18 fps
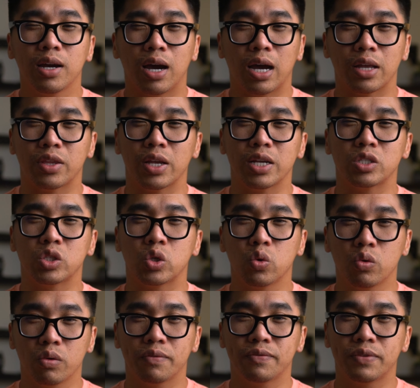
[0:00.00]
I think
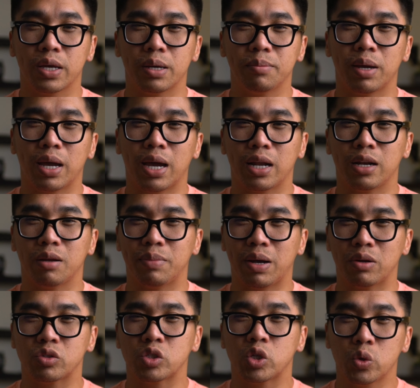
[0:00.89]
2 of them had
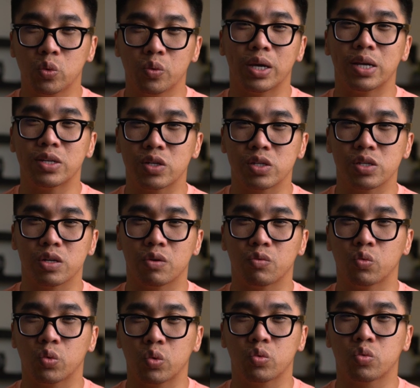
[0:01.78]
about 2 inches
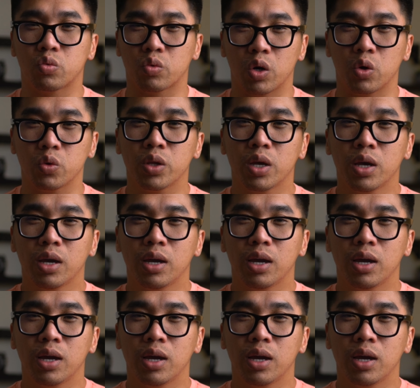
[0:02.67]
of root growth